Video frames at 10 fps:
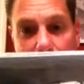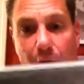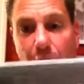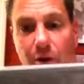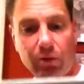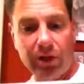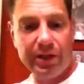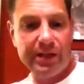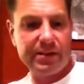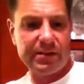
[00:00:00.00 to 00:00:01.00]
Roller
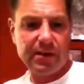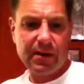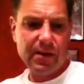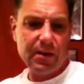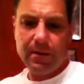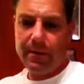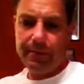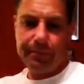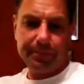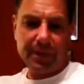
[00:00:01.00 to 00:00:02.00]
release.
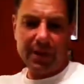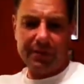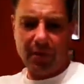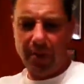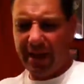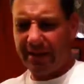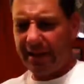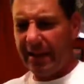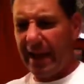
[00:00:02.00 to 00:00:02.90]
It's from, I think,